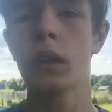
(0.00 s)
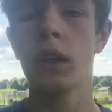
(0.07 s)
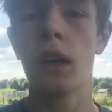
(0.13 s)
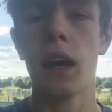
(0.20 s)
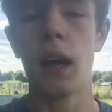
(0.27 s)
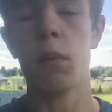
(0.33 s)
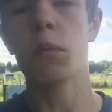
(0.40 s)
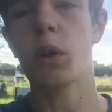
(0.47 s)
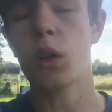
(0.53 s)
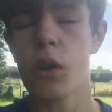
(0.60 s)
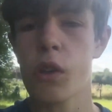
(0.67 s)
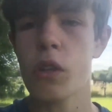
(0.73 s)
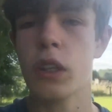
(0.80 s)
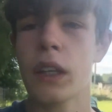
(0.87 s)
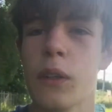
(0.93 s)
and we've got a load
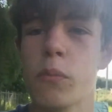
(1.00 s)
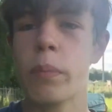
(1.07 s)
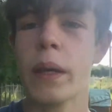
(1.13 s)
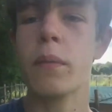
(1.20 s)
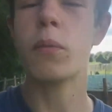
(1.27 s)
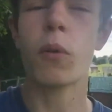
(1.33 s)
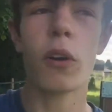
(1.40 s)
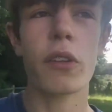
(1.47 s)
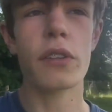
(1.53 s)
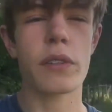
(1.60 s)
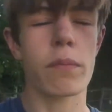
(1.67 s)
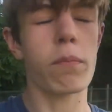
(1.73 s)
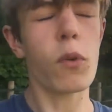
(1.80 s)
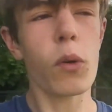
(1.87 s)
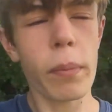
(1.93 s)
of little baby ones and
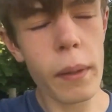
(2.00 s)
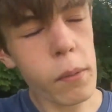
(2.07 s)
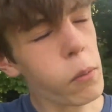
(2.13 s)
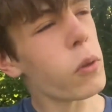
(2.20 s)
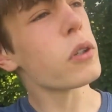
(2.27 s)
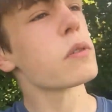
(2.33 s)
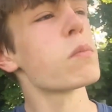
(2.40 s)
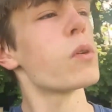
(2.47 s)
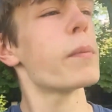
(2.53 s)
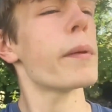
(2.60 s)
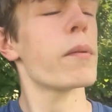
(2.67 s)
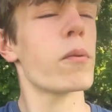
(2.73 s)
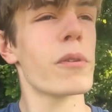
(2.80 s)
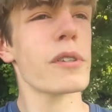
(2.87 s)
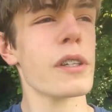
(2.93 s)
more baby ones and more baby
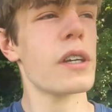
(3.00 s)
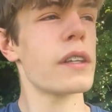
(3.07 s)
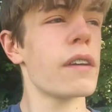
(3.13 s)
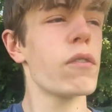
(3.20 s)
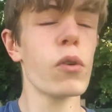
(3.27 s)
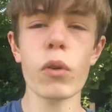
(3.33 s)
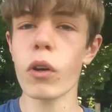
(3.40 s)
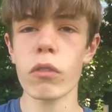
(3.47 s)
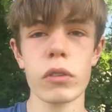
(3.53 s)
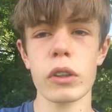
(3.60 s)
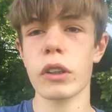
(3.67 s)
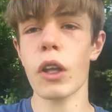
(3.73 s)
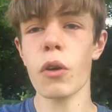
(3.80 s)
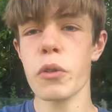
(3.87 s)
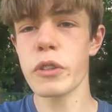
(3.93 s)
ones, and they've all got
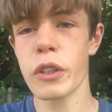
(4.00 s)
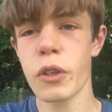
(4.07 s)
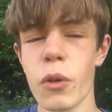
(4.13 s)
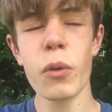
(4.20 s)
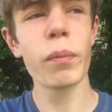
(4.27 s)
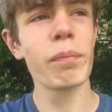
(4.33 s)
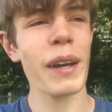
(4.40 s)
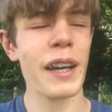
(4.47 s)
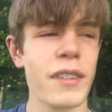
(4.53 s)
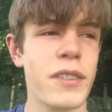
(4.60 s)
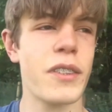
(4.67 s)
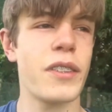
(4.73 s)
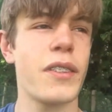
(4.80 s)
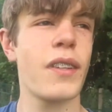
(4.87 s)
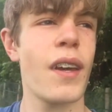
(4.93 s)
loads of cool
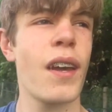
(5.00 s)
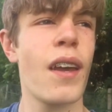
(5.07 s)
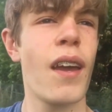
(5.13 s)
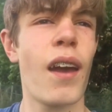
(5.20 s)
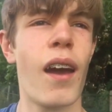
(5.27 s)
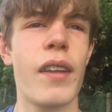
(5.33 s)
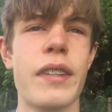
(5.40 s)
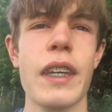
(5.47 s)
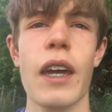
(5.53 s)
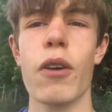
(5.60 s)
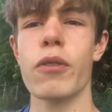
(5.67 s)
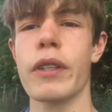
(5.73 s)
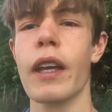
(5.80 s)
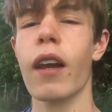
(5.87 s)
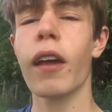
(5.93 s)
patterns and tails.
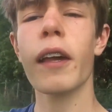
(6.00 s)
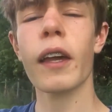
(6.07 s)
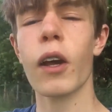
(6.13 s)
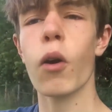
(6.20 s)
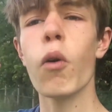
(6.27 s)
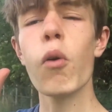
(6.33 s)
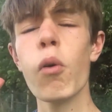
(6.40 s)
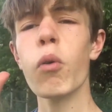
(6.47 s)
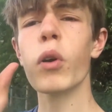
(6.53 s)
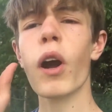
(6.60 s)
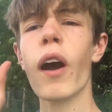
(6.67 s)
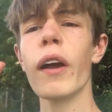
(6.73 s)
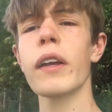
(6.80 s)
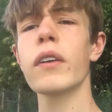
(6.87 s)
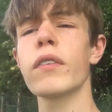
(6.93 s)
They're like all
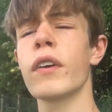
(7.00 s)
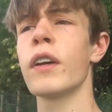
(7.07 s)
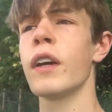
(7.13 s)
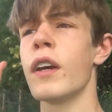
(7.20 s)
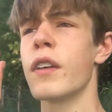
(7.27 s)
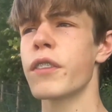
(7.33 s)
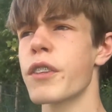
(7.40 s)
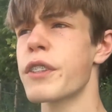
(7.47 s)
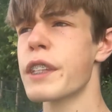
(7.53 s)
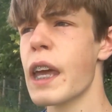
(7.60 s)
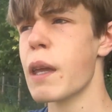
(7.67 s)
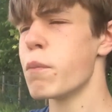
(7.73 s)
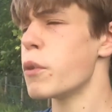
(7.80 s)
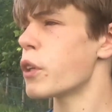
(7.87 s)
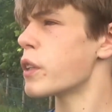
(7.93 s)
kind of the same.
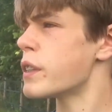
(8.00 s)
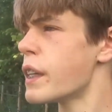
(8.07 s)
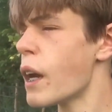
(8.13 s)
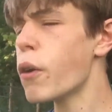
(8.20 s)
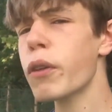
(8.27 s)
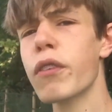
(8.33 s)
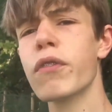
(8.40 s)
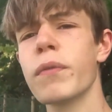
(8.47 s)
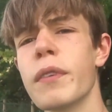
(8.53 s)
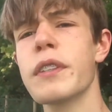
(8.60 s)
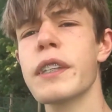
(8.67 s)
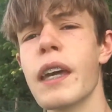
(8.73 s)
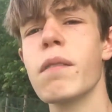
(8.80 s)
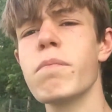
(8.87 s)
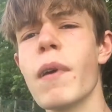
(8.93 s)
You can tell they're from the
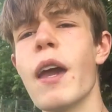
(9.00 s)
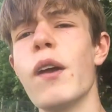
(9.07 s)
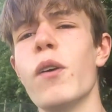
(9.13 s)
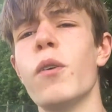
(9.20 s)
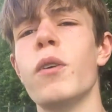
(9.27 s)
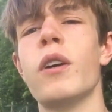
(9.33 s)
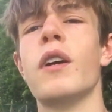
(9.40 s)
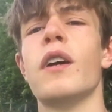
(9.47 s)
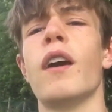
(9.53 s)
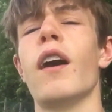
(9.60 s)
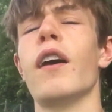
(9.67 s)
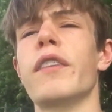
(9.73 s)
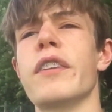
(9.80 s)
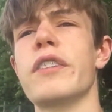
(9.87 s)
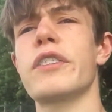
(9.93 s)
same male at
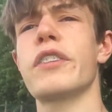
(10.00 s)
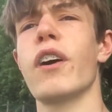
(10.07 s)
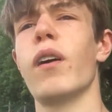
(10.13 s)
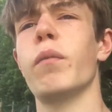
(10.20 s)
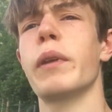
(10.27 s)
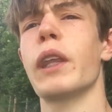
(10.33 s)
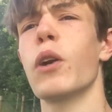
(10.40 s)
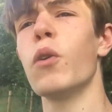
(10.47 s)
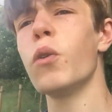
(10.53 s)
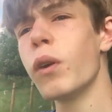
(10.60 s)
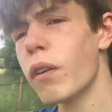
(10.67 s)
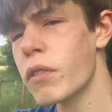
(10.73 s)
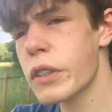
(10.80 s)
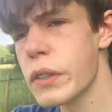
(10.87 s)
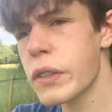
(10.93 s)
the start, but they're all ever
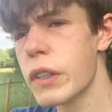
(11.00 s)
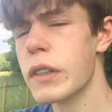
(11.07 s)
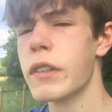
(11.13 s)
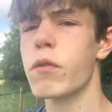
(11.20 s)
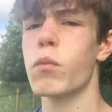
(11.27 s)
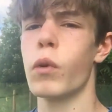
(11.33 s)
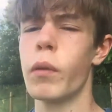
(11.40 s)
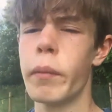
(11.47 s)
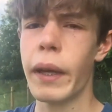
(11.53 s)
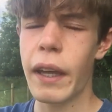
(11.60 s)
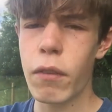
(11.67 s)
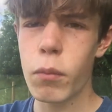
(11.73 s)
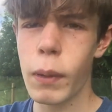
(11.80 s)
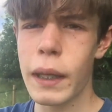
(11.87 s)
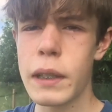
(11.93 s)
so slightly different. One may have a
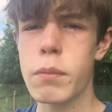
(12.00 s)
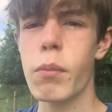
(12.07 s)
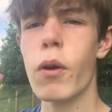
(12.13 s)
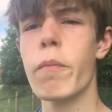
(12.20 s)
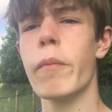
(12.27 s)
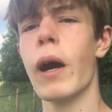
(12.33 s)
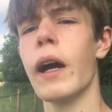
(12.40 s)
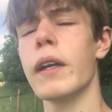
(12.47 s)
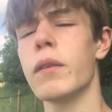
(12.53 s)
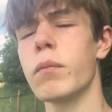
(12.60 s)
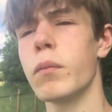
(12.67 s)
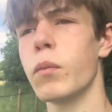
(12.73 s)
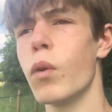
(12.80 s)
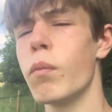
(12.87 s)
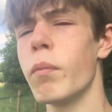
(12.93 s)
black spot on mine,
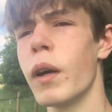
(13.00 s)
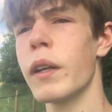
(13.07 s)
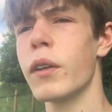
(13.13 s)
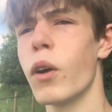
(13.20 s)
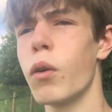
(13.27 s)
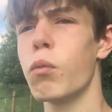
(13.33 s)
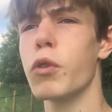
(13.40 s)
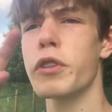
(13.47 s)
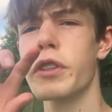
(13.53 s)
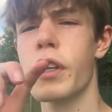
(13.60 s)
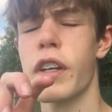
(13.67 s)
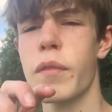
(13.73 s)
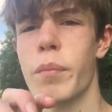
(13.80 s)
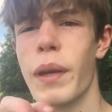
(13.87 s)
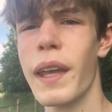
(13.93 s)
one might not. One's kind of
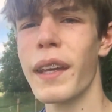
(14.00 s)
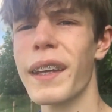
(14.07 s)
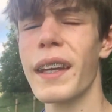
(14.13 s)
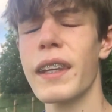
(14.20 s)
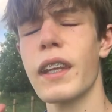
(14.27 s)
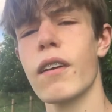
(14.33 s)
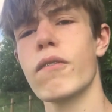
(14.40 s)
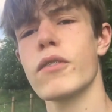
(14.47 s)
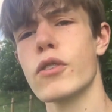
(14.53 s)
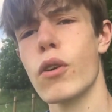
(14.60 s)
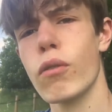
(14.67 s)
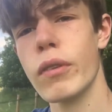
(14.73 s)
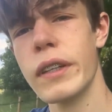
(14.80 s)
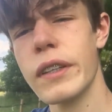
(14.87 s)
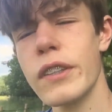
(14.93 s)
pinky, the other's
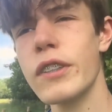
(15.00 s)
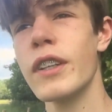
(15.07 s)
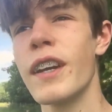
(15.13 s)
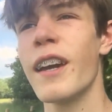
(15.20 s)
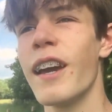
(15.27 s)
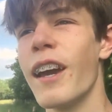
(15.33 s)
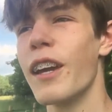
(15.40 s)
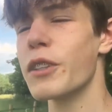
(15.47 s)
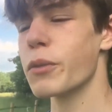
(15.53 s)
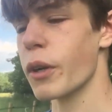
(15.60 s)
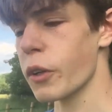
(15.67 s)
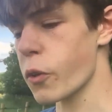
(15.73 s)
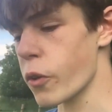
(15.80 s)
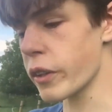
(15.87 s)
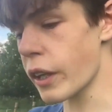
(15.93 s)
orange. It's quite
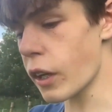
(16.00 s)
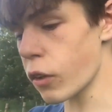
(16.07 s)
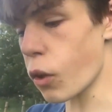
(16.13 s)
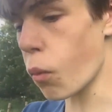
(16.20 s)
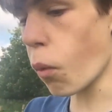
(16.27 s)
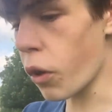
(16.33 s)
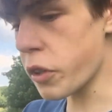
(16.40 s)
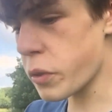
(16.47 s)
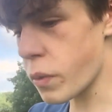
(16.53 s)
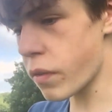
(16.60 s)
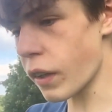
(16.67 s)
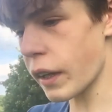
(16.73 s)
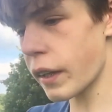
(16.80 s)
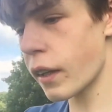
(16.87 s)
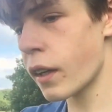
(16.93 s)
cool. And then I've got ones with
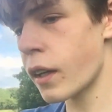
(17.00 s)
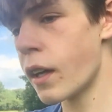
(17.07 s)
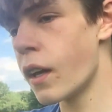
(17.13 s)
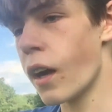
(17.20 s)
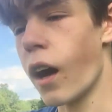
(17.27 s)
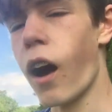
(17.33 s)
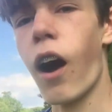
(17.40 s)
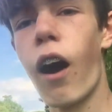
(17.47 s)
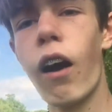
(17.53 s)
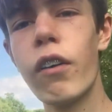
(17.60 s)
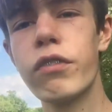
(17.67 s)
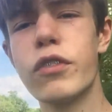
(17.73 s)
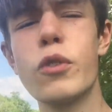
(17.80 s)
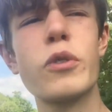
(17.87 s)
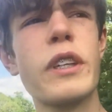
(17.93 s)
like a half
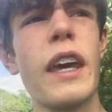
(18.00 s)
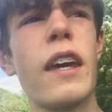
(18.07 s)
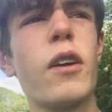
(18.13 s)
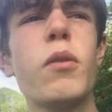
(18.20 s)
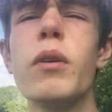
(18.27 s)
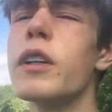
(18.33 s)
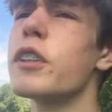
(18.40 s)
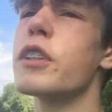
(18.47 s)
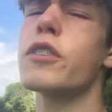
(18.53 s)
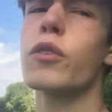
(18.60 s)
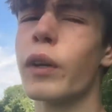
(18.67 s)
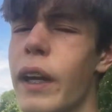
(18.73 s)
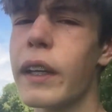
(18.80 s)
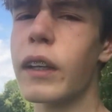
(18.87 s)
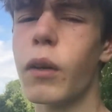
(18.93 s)
full tail, which is not
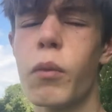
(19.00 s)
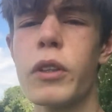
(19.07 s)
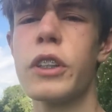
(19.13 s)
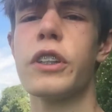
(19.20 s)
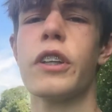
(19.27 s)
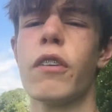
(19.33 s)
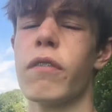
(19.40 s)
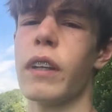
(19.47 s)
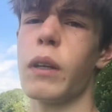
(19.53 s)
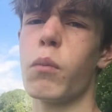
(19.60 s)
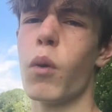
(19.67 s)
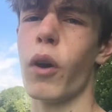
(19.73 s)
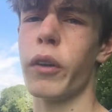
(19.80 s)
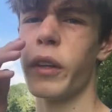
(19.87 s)
Endler, which you don't really want,